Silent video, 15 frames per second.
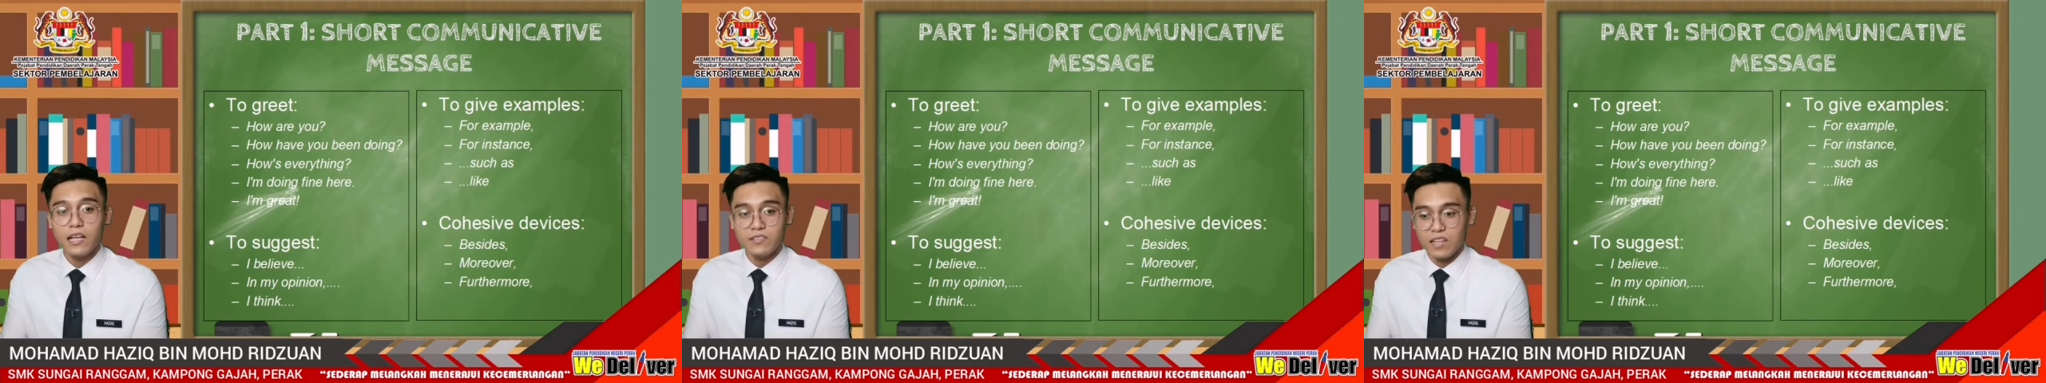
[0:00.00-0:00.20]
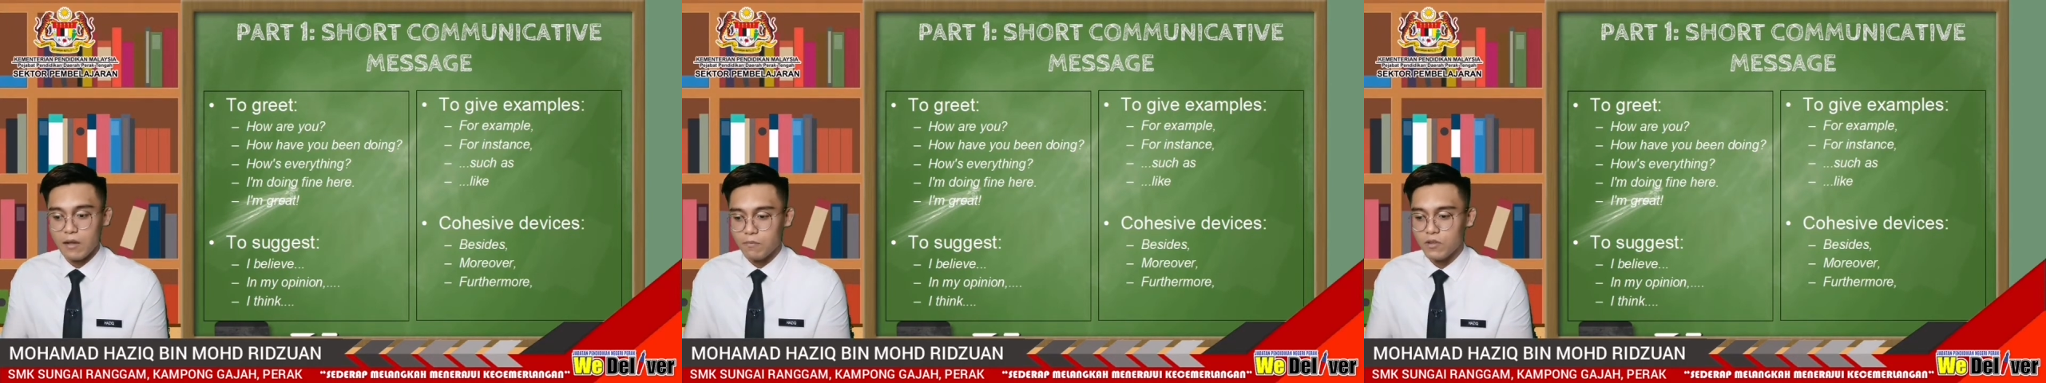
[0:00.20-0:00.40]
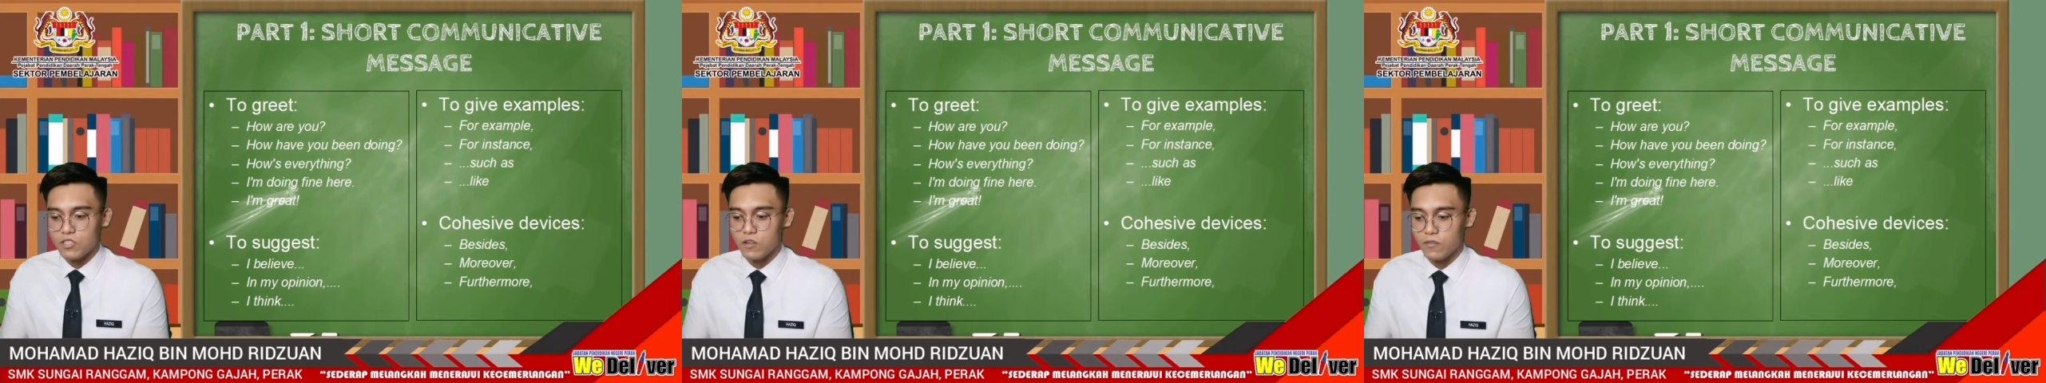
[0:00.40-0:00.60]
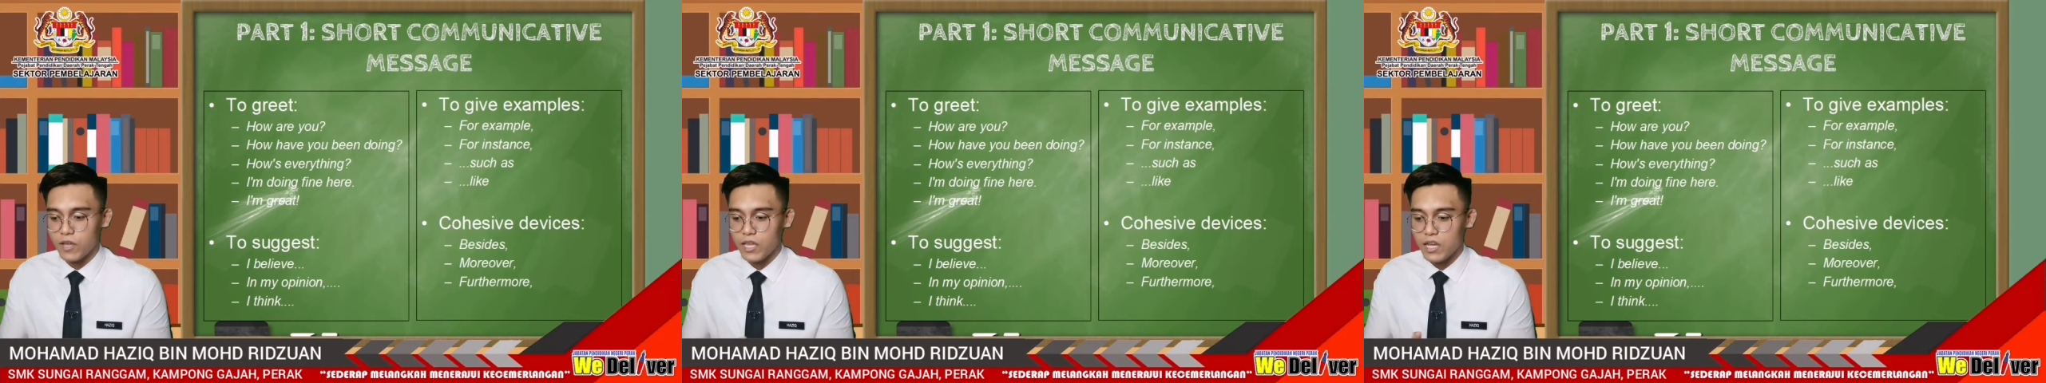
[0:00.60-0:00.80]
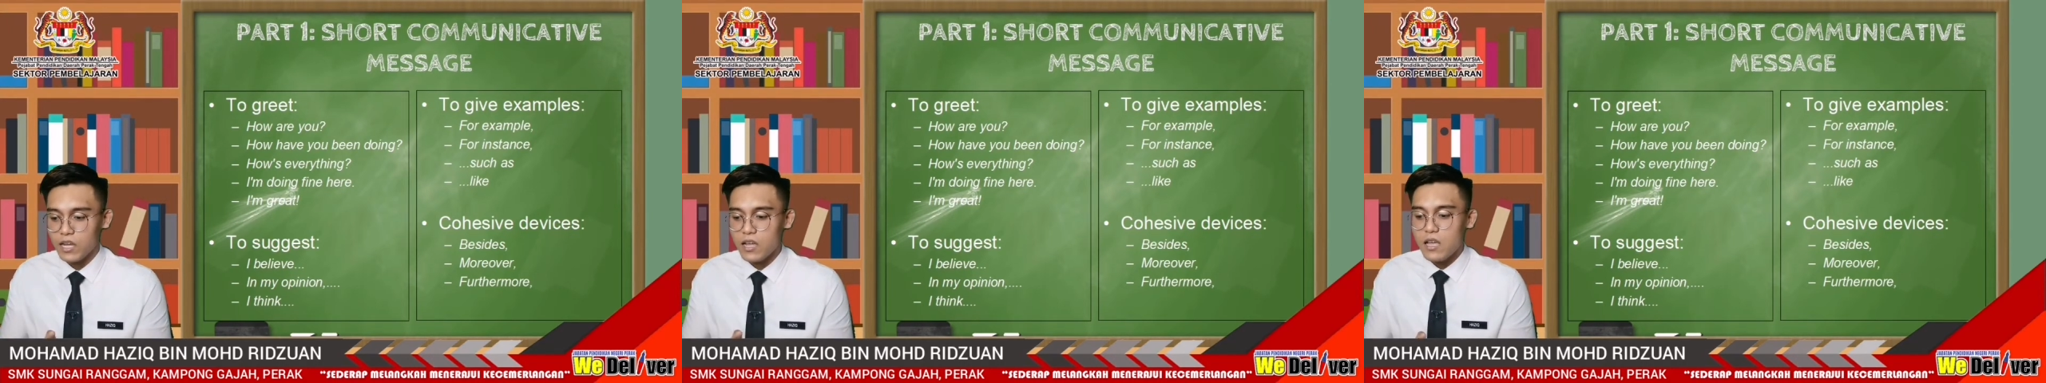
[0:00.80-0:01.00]
examples
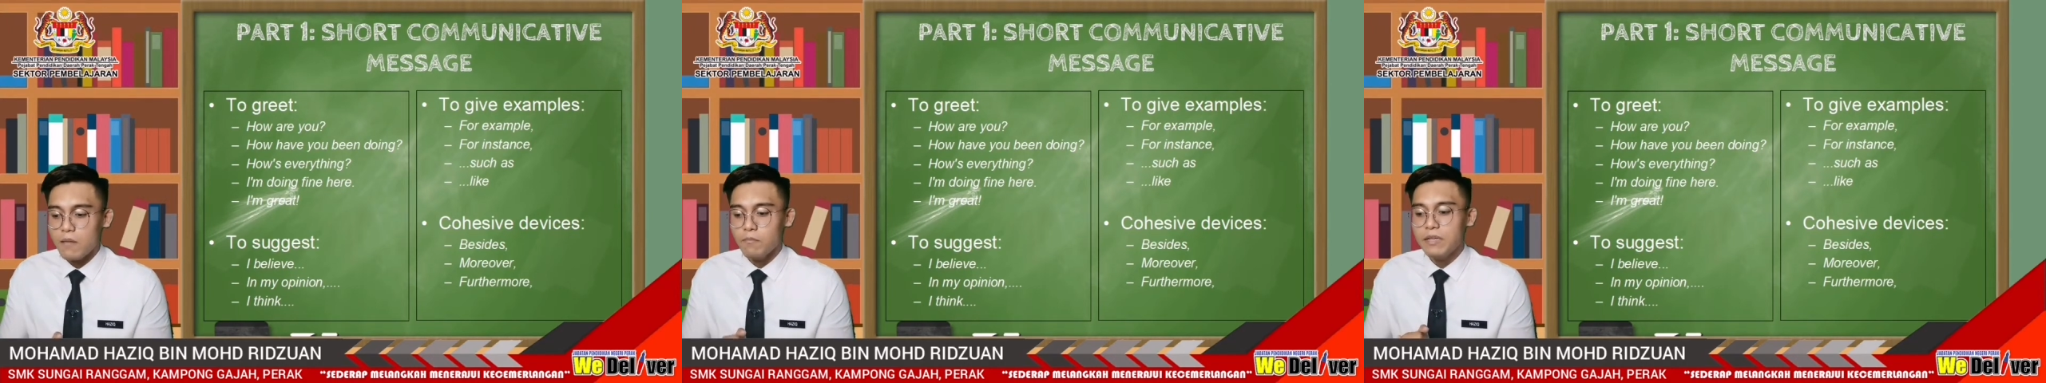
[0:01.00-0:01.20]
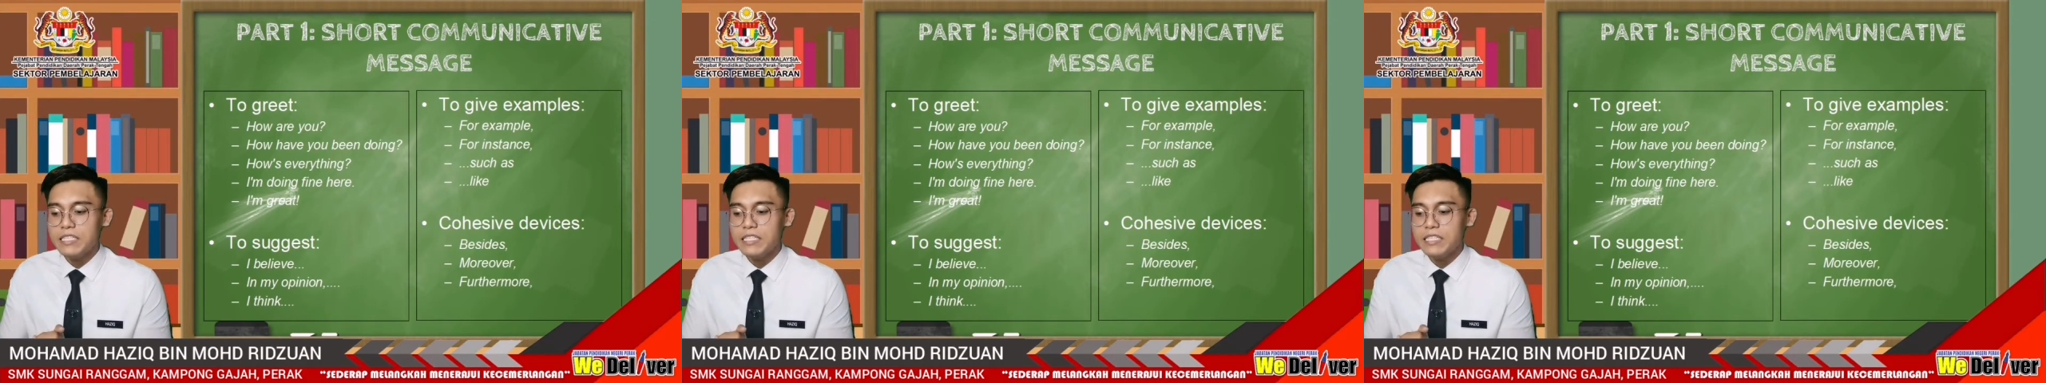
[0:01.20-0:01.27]
over here,